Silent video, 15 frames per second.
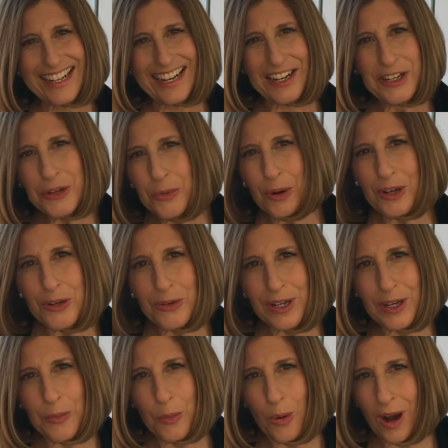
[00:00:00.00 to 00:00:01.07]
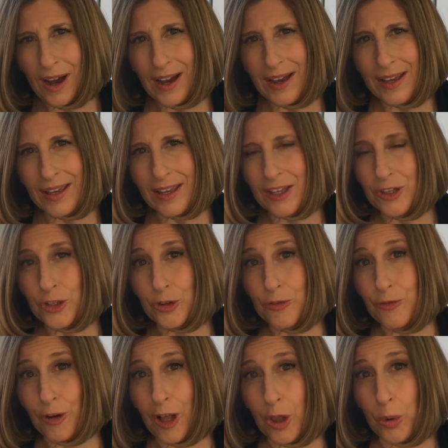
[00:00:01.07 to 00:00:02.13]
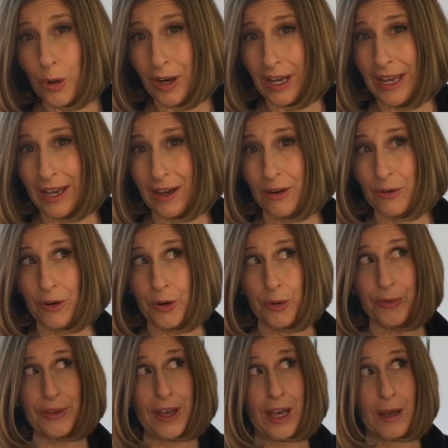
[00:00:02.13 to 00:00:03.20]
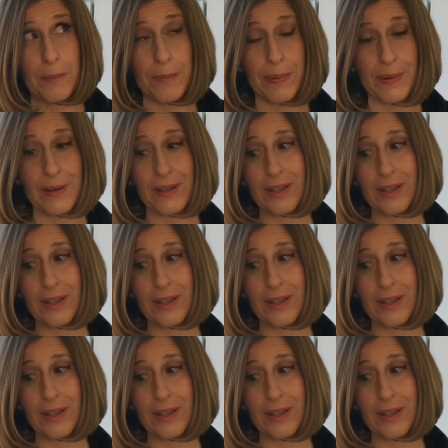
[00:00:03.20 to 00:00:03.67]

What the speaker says: Are you wondering why your follower count goes up